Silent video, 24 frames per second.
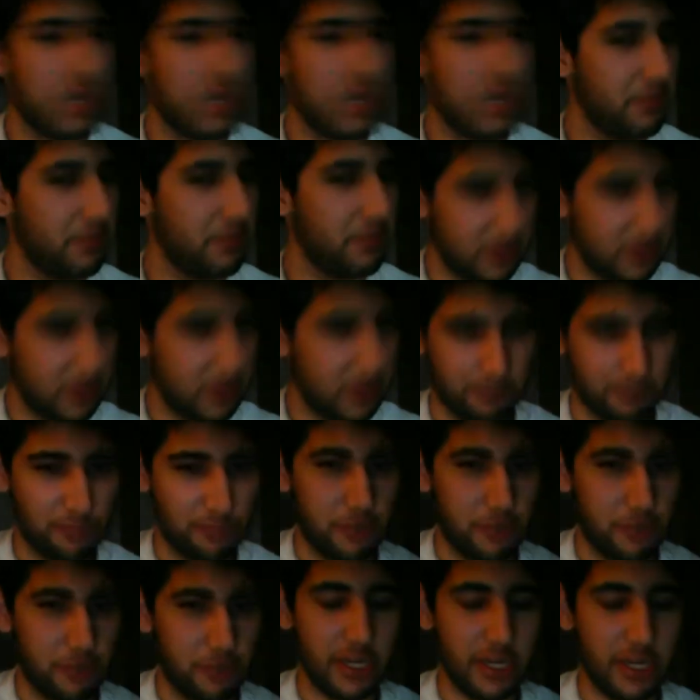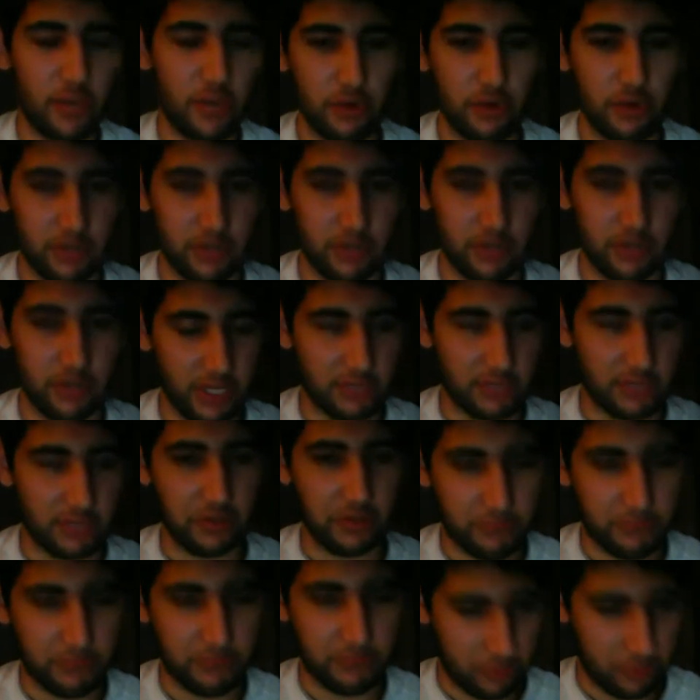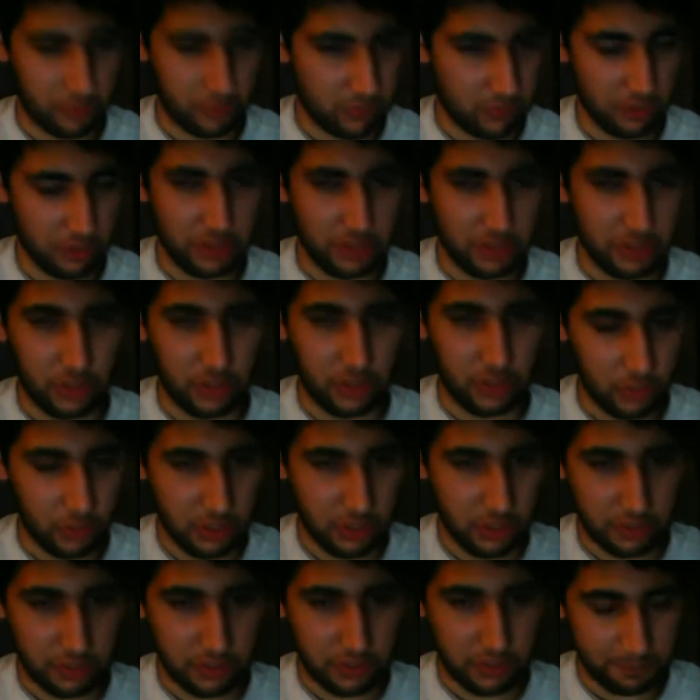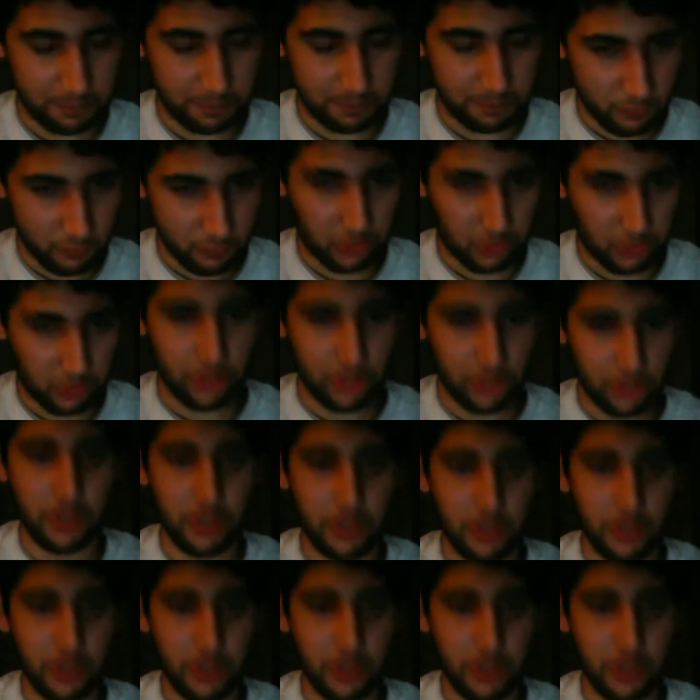but right now we're good. We're good.